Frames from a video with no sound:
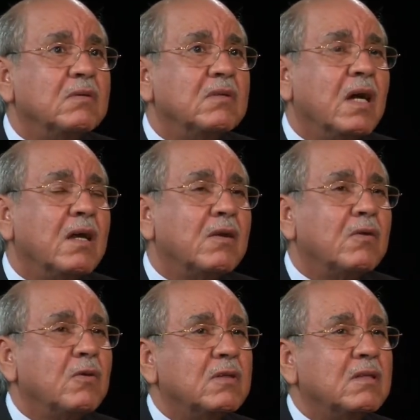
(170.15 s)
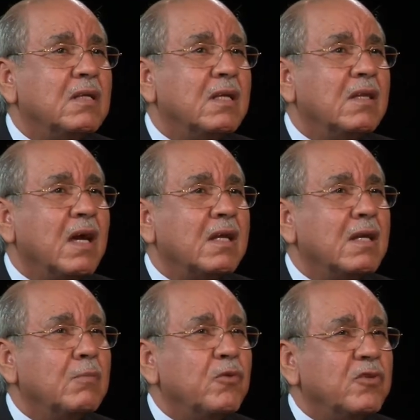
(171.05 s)
they are not and they are
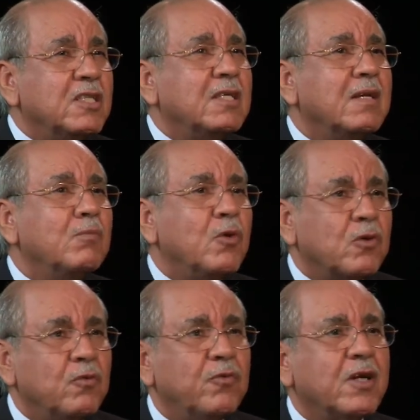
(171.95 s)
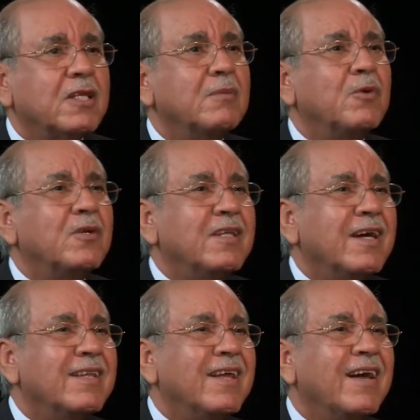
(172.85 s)
in a position more comfortable
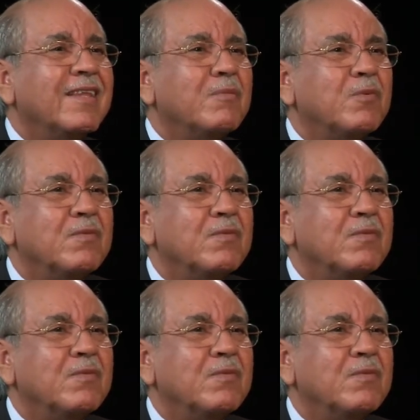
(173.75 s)
than the other